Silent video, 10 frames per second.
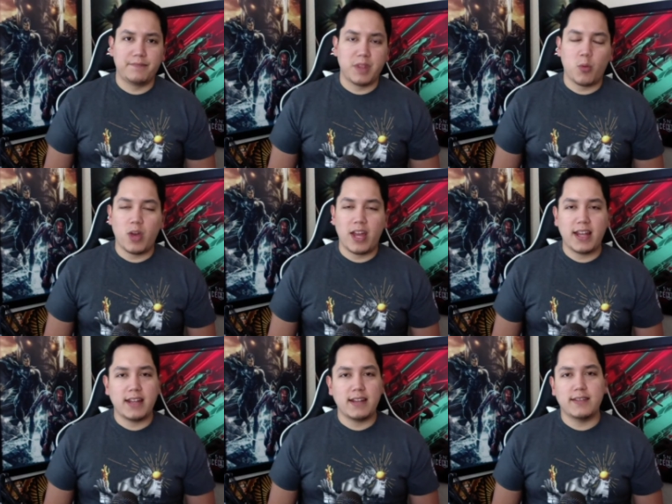
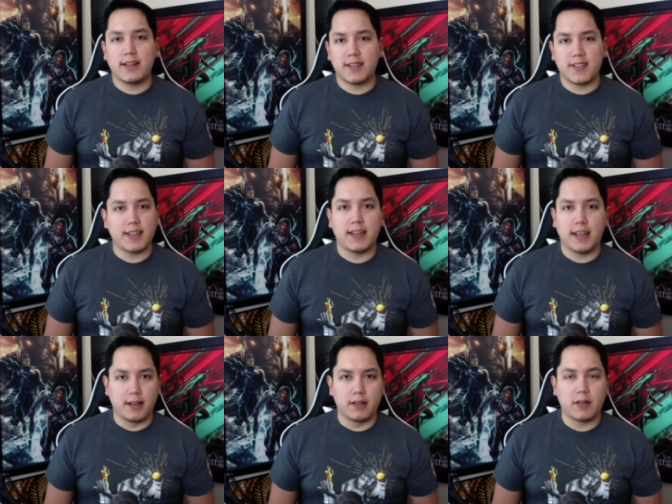When does it
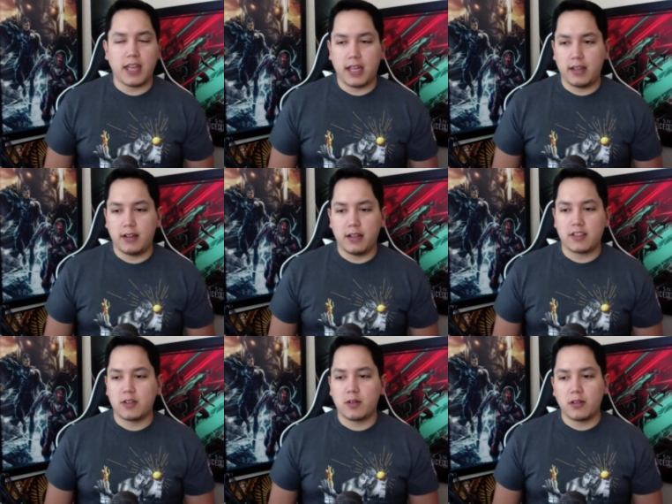end? Okay,
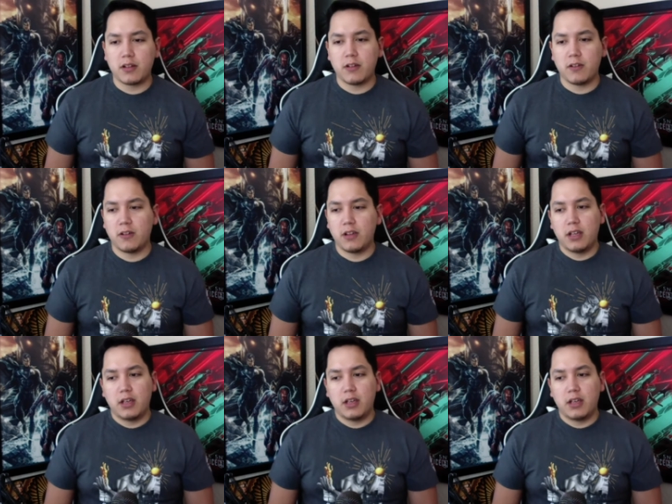it's no longer